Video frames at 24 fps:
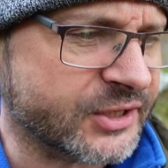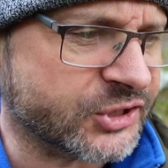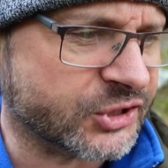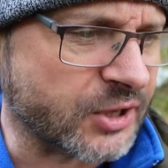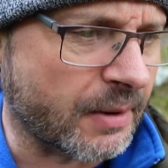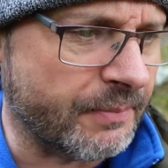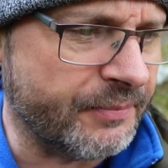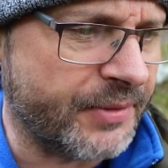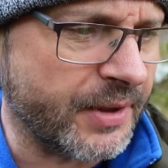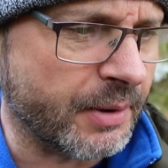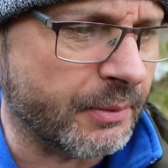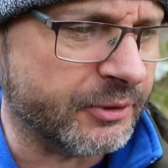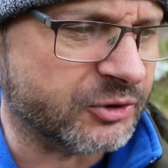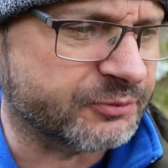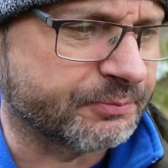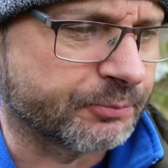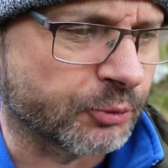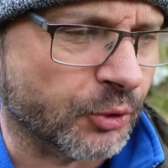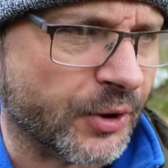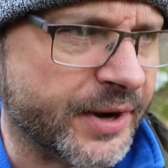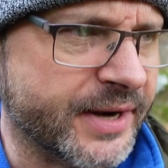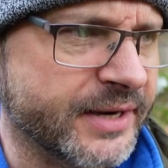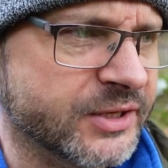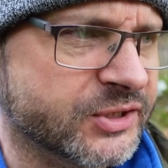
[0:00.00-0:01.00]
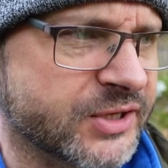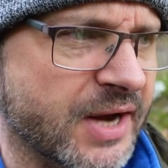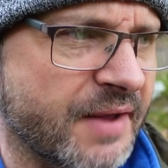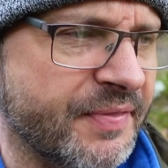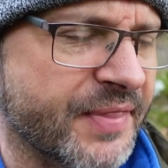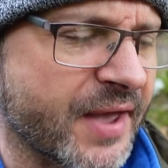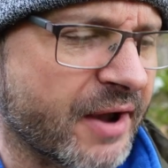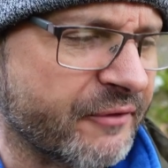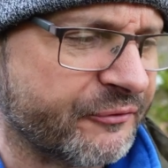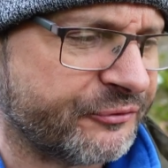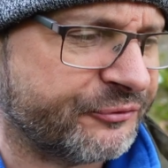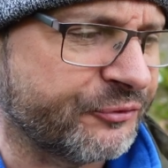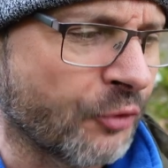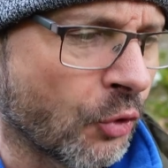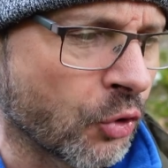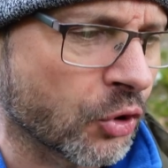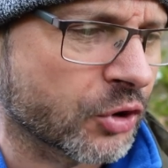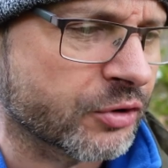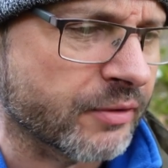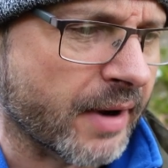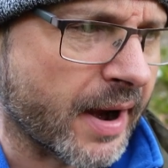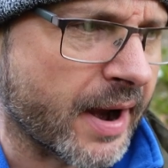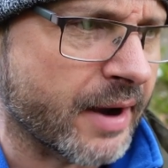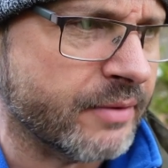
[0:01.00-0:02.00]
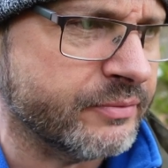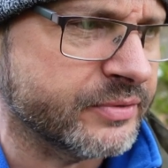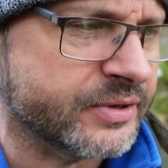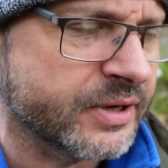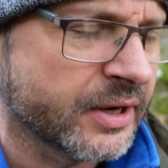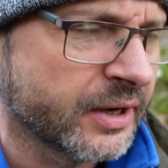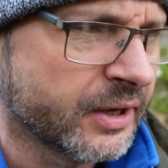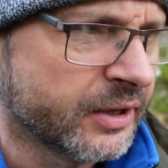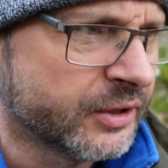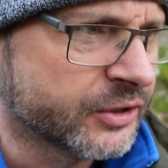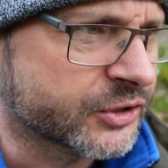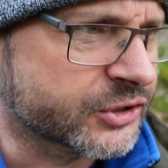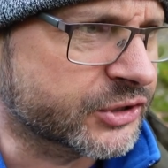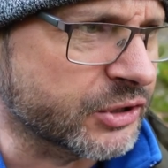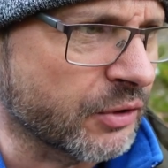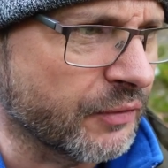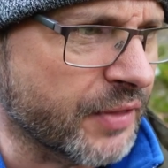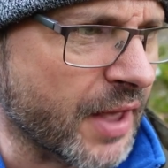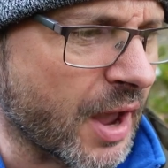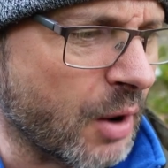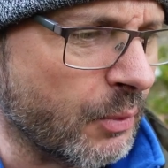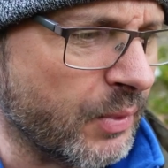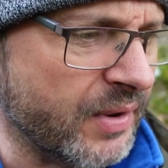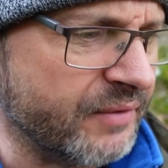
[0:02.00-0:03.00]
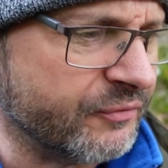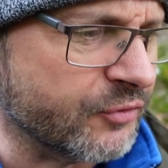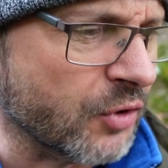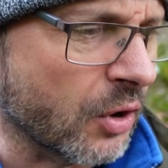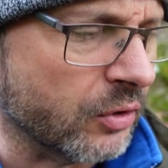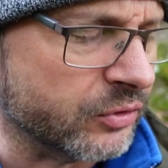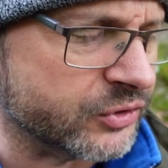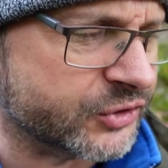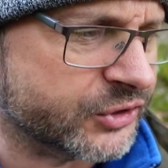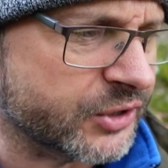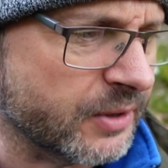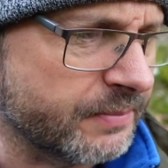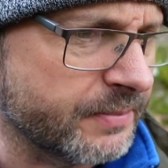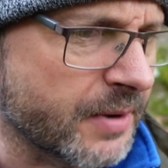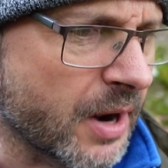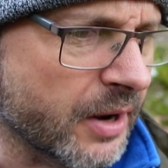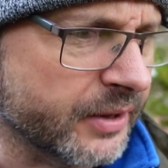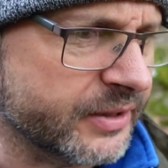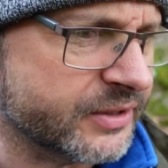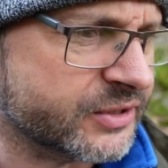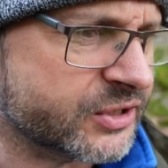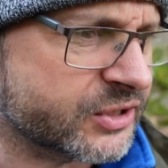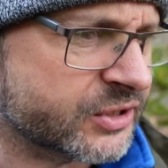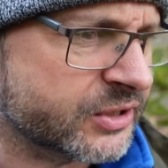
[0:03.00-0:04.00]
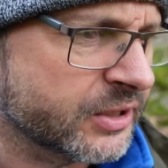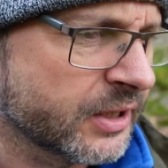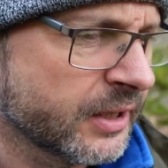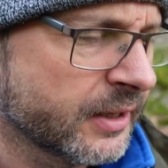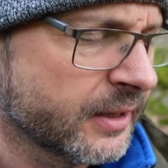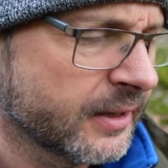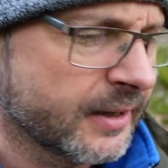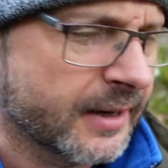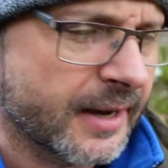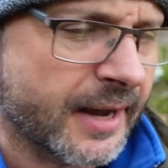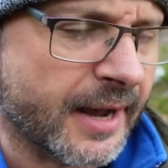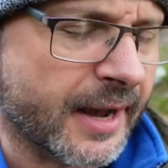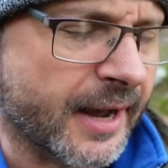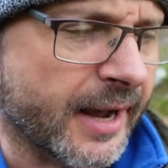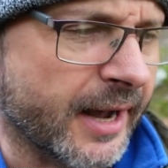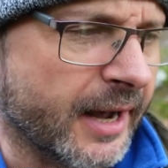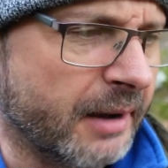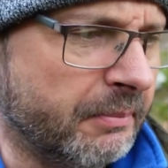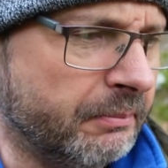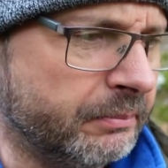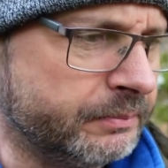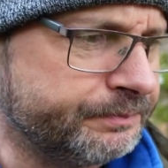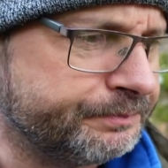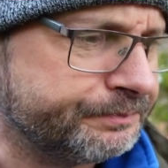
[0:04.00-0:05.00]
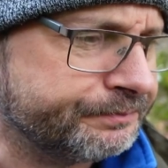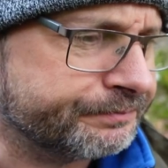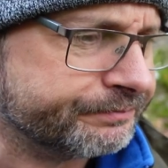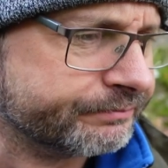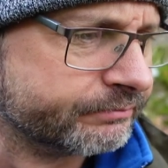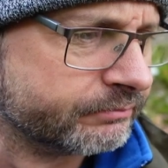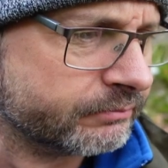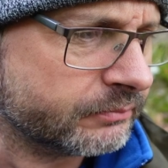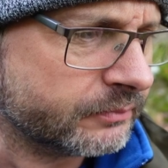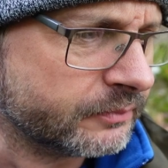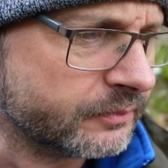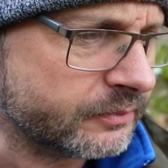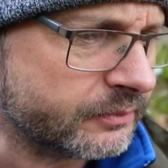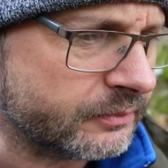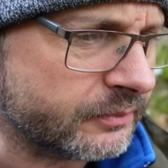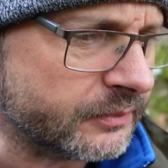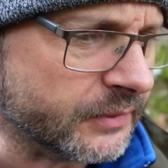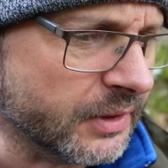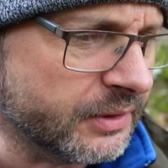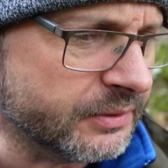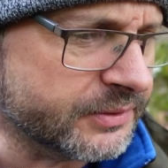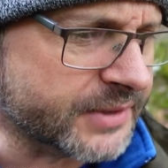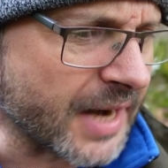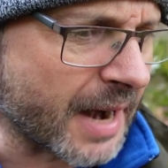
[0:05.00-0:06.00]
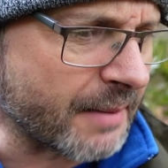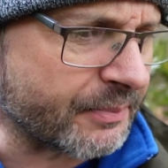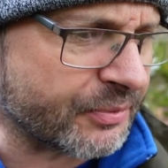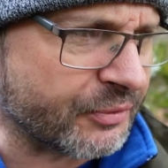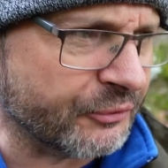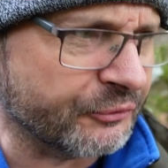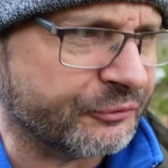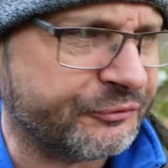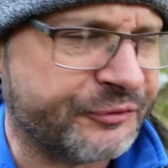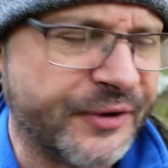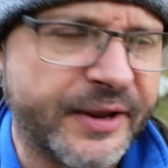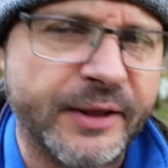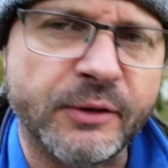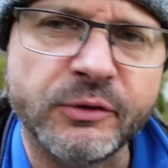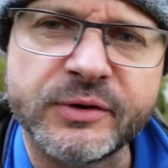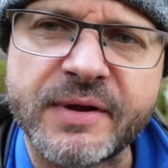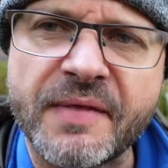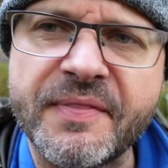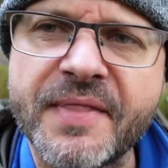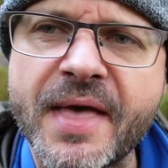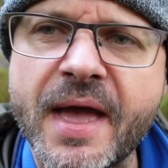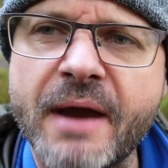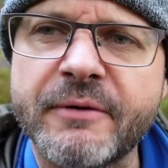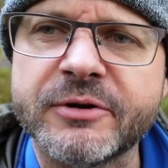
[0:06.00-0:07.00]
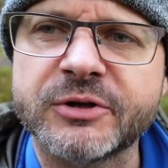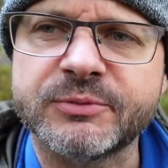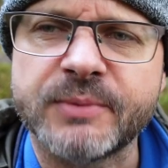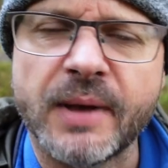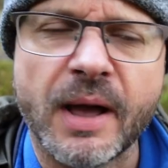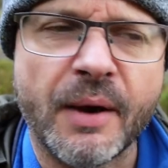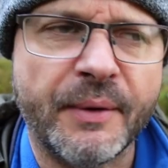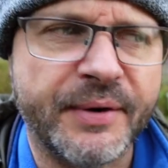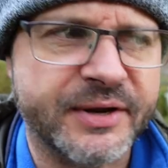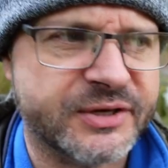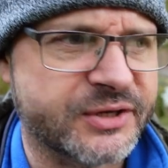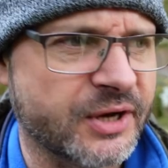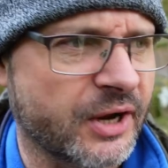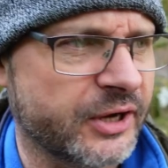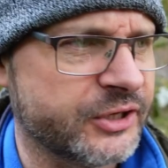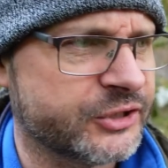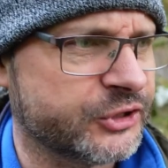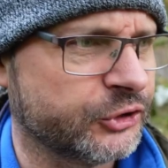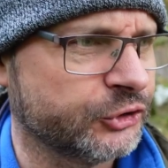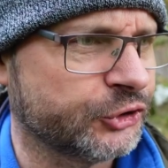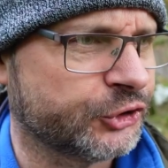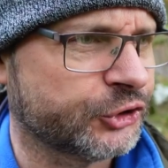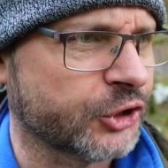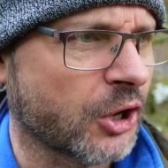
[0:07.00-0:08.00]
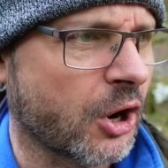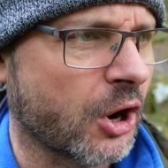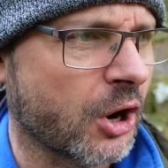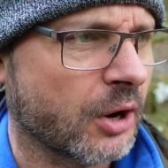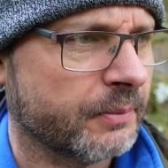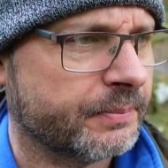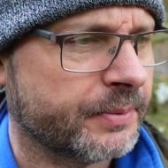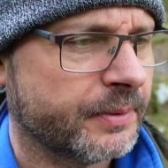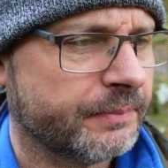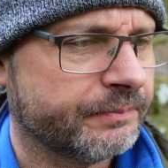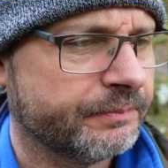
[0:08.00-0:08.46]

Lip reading: something which brings in that foreground so that we've got some nice depth of field in there as well, and it's nice and sharp.